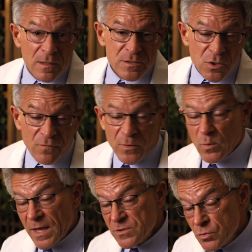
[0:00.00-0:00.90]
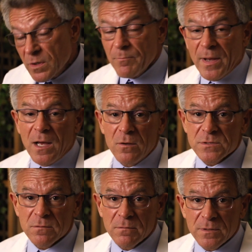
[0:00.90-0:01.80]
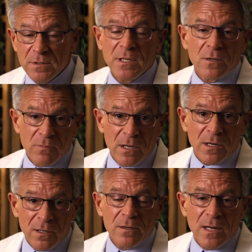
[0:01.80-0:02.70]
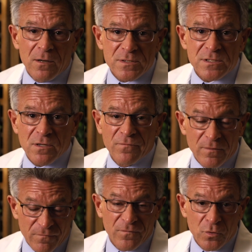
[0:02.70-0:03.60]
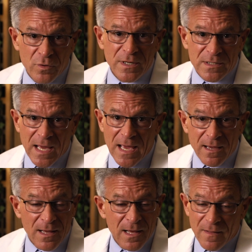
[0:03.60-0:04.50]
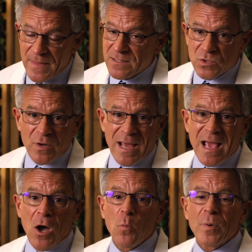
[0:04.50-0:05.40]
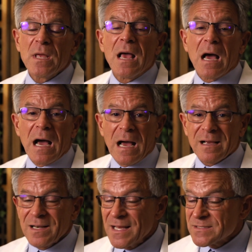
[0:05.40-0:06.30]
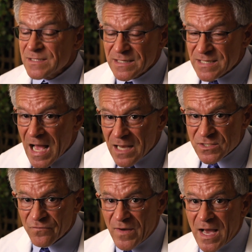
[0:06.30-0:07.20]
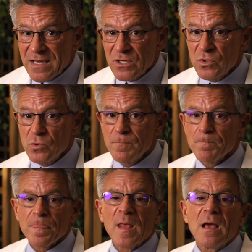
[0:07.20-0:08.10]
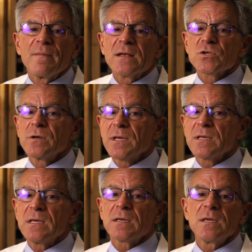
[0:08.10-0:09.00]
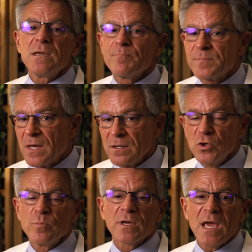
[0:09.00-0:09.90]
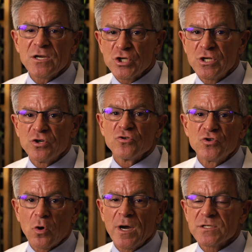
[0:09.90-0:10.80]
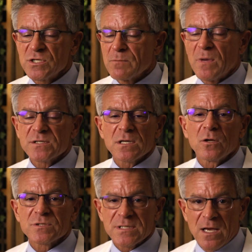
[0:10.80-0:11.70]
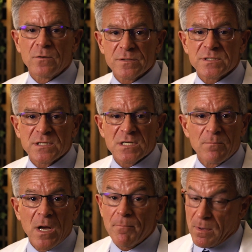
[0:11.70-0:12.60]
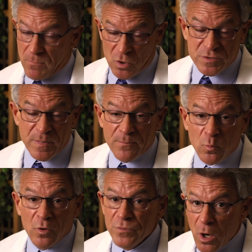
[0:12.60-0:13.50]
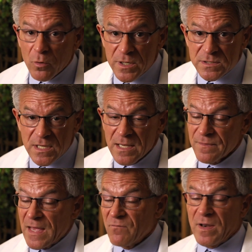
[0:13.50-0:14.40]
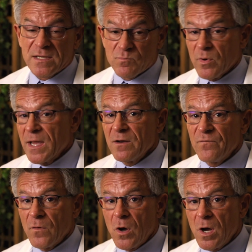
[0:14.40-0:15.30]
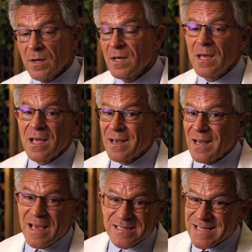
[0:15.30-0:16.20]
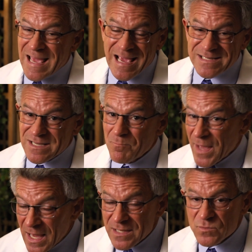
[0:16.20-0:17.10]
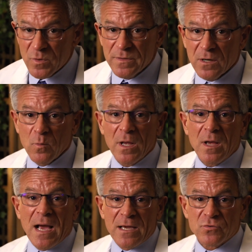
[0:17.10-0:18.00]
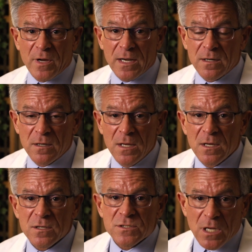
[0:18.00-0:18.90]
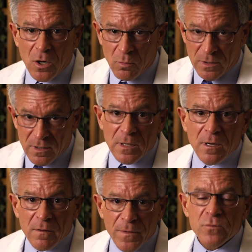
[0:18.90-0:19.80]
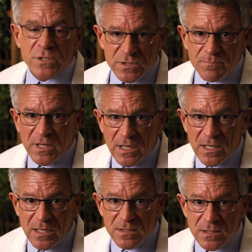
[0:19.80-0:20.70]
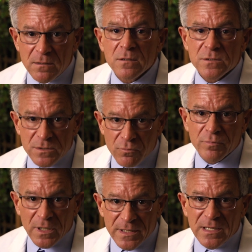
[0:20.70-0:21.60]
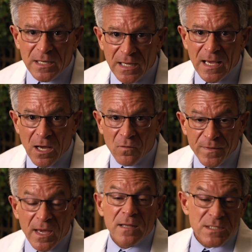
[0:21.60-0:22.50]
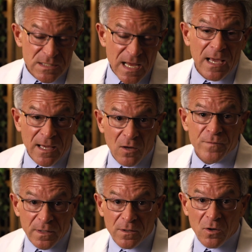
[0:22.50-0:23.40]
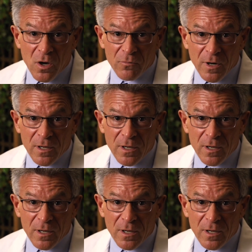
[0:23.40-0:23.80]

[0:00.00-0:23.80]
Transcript: So if you're weighing 200 pounds, you need around 100 ounces of fluid a day. That's going to help cleanse and detoxify you. That's going to keep the lubrication in your joints and your musculoskeletal system up. Most people will notice they have less brain fog, less aches and pains when they're well hydrated. So those are some keys to really getting healthy and staying healthy in the long